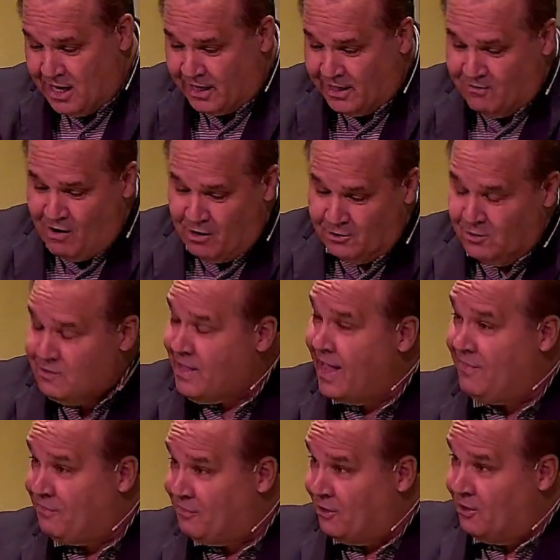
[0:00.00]
of all, do
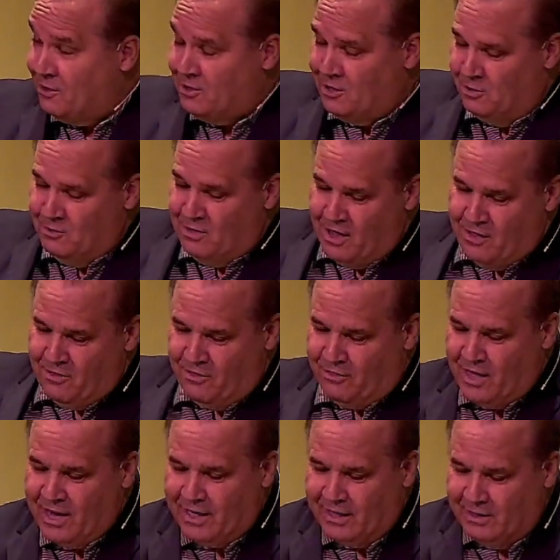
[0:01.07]
that. Third, do the other
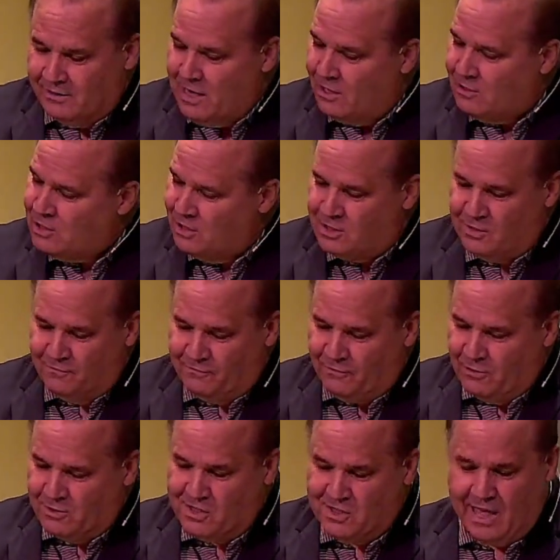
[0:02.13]
thing. And no, just the
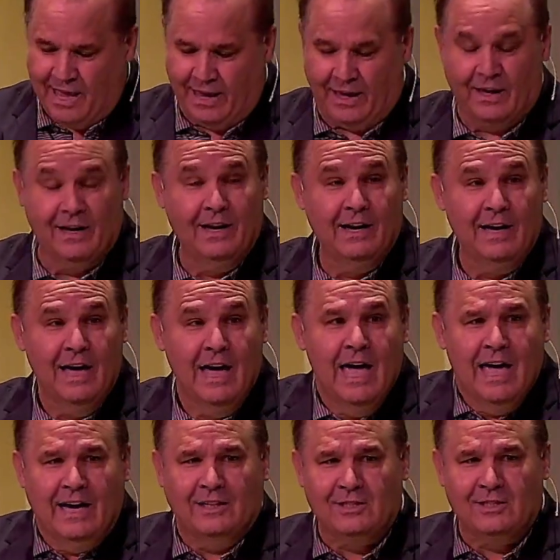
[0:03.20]
first thing.
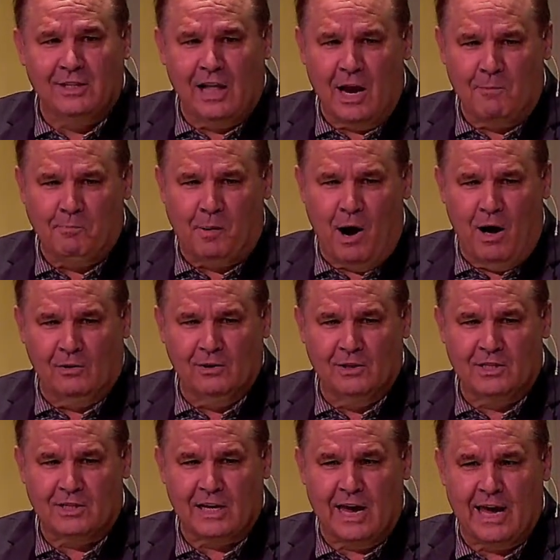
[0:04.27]
It's like Paul is
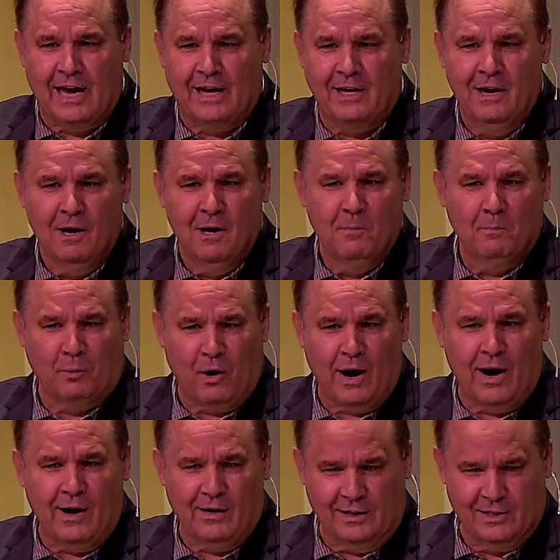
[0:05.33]
saying,
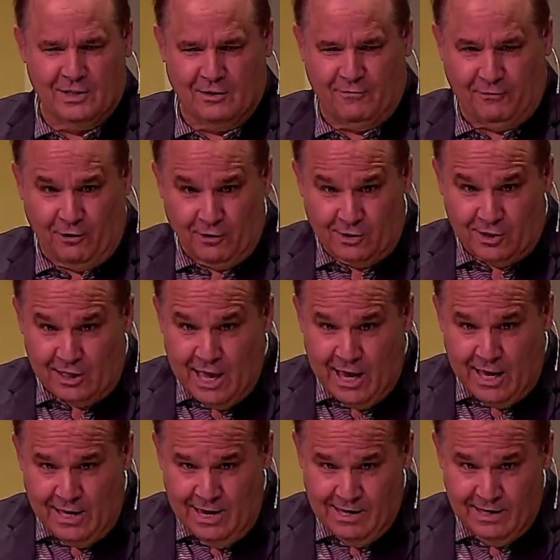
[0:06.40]
prayer is the first
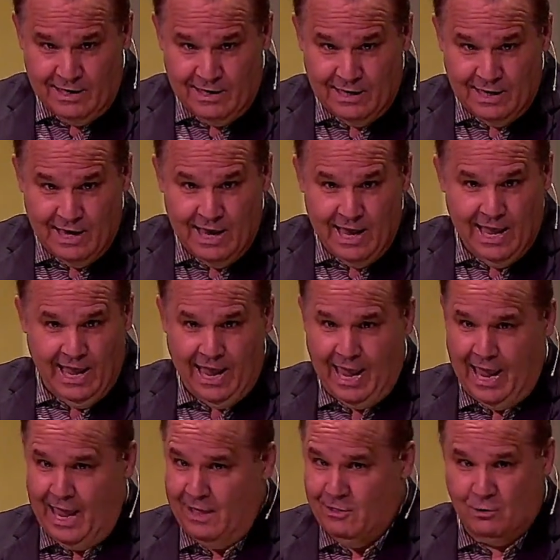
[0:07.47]
thing,
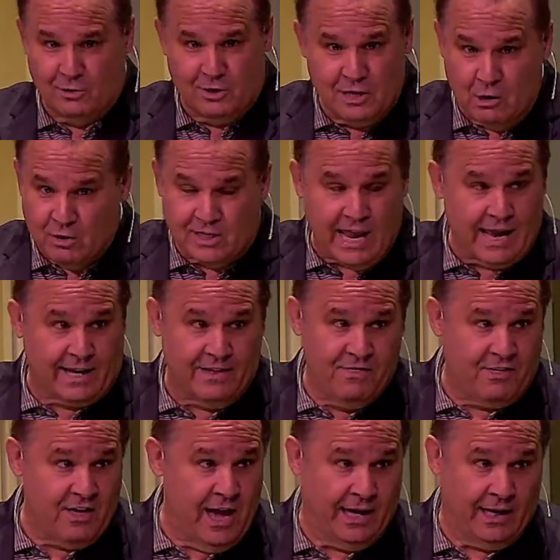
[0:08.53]
and there's no second thing.